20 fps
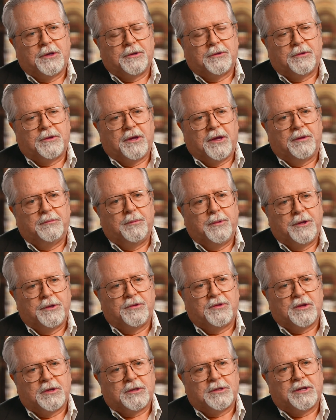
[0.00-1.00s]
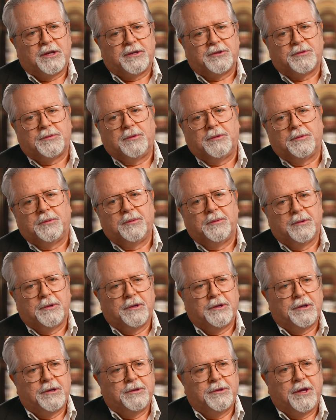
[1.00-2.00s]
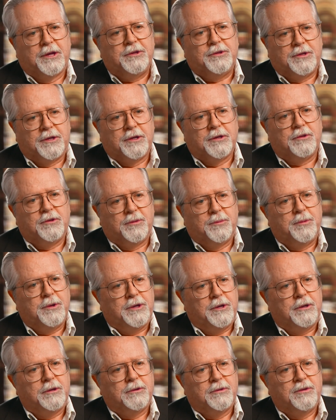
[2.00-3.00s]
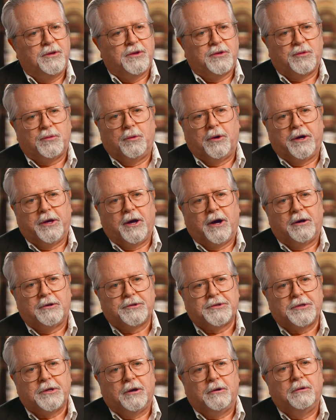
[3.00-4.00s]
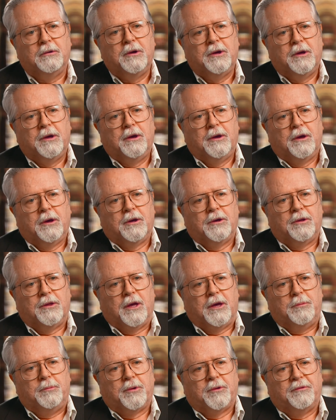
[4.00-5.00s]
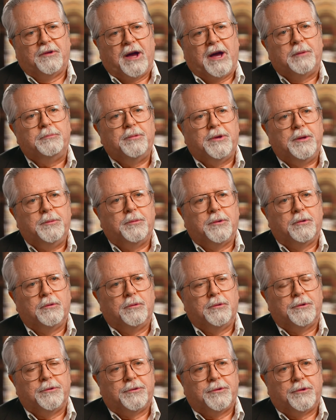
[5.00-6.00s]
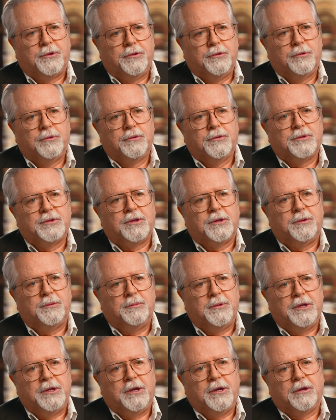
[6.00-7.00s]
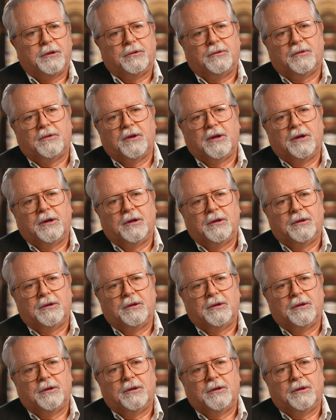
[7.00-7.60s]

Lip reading: that have been successful, they tend to be this way also. They provide people with tools and immediate